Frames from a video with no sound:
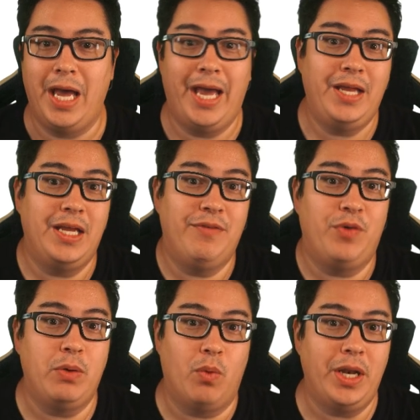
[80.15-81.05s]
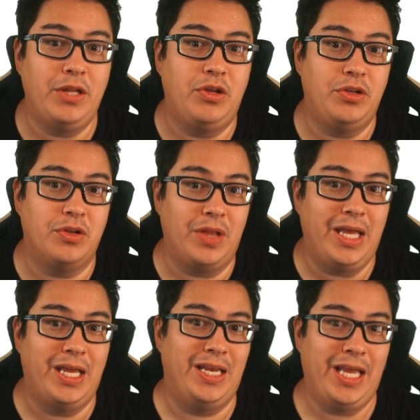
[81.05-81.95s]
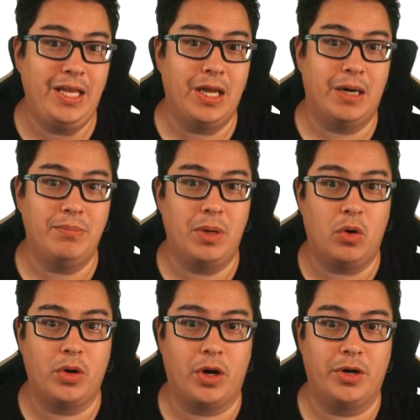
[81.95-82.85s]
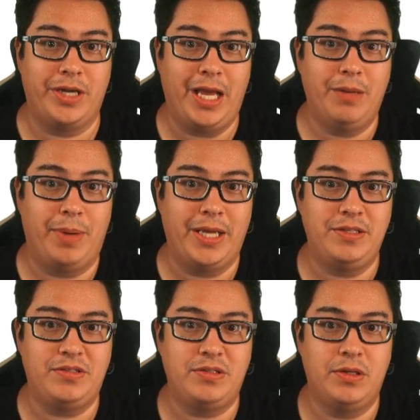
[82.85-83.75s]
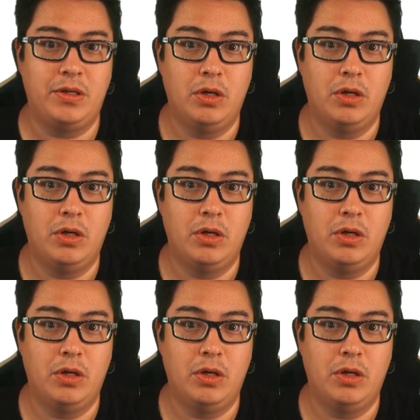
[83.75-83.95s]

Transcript: And if we wanted to delete an enum on our database,